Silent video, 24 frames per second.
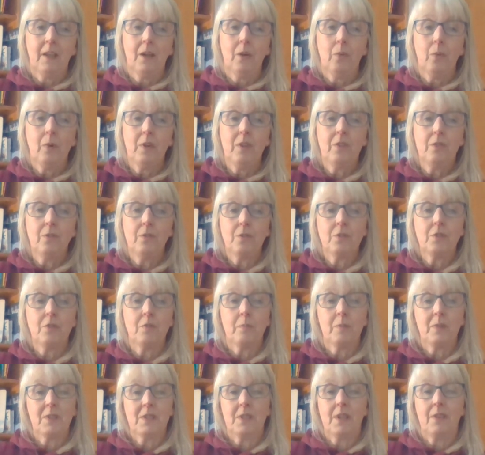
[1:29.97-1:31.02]
We thought
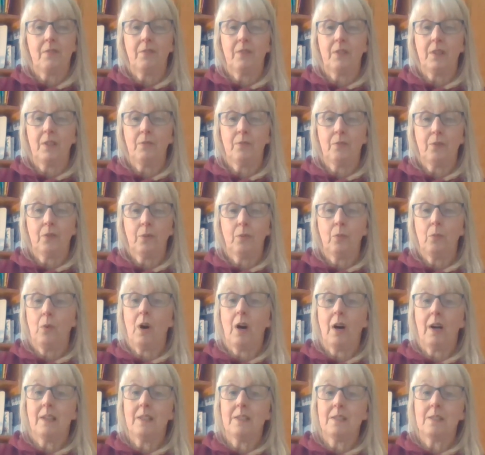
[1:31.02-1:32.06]
of Persephone for a
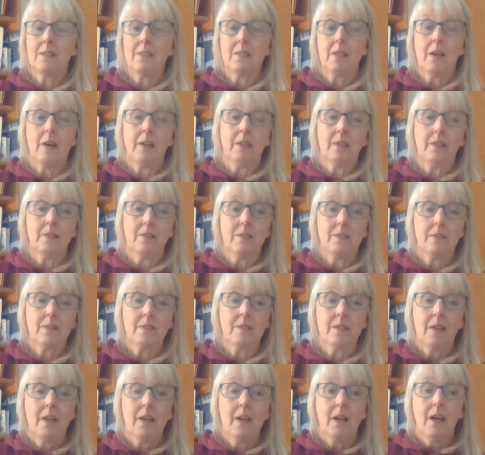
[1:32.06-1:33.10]
while in
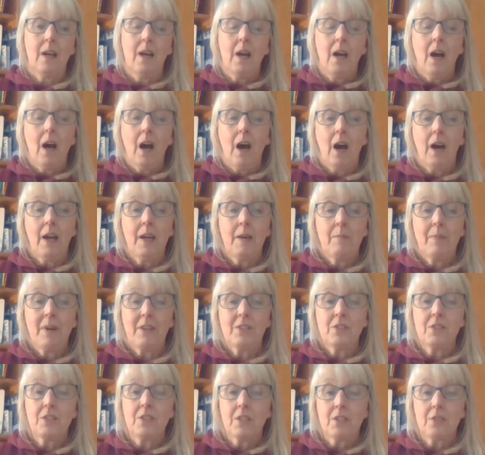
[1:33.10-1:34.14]
silence. I
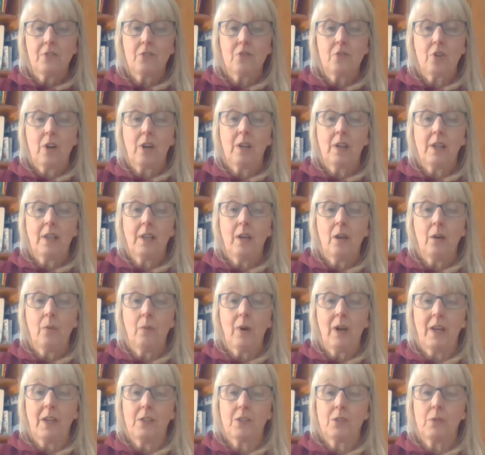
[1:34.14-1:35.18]
imagined her struggling her
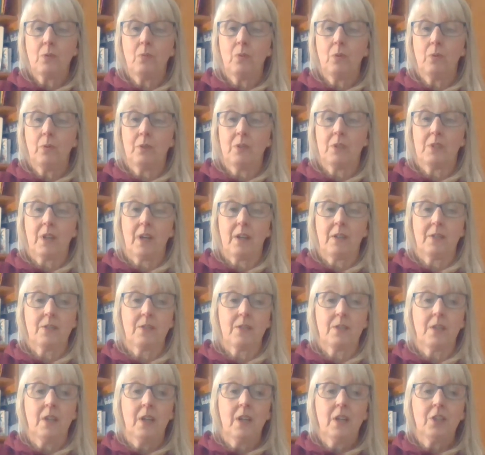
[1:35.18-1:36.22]
way towards
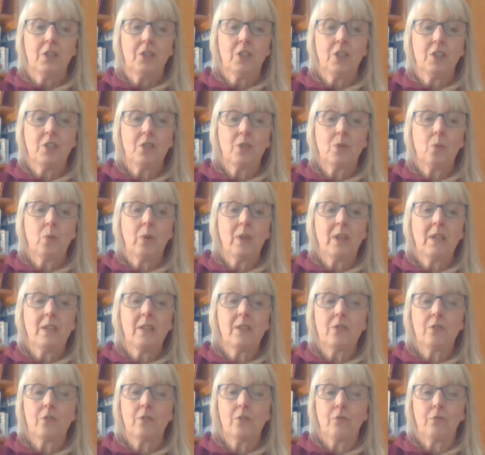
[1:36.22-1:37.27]
us. She
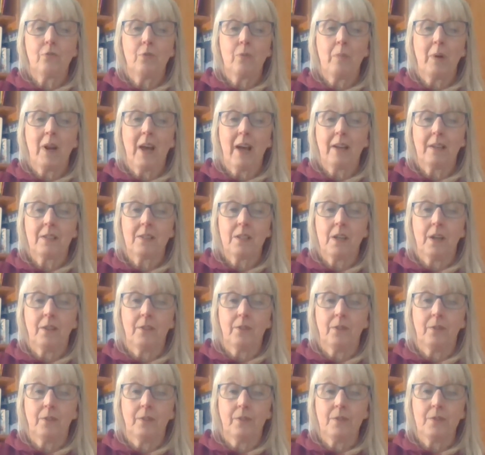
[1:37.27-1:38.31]
squeezed through black
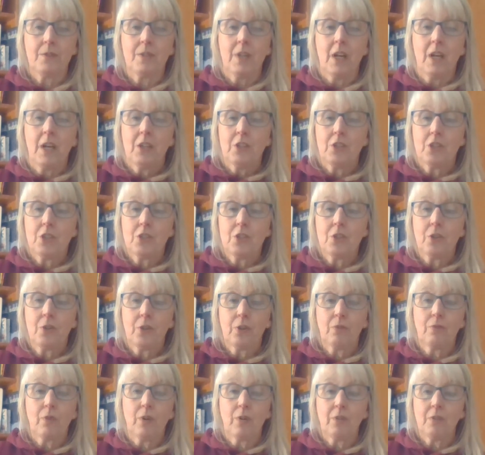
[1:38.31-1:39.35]
tunnels. She
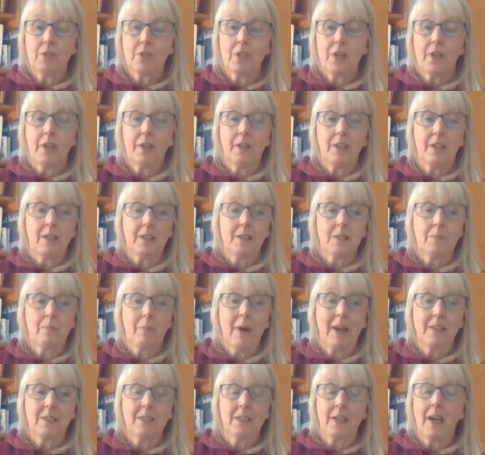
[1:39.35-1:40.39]
took wrong turnings,
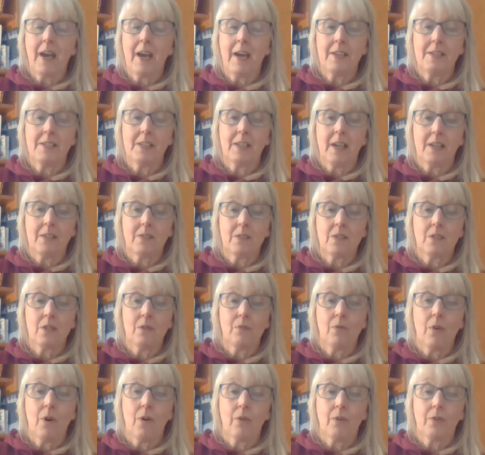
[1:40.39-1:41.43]
banged her head against the
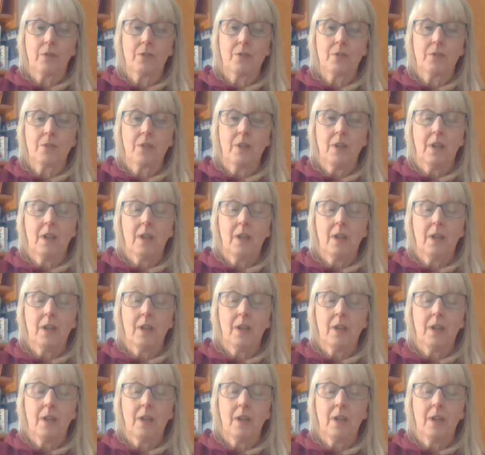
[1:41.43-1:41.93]
rocks.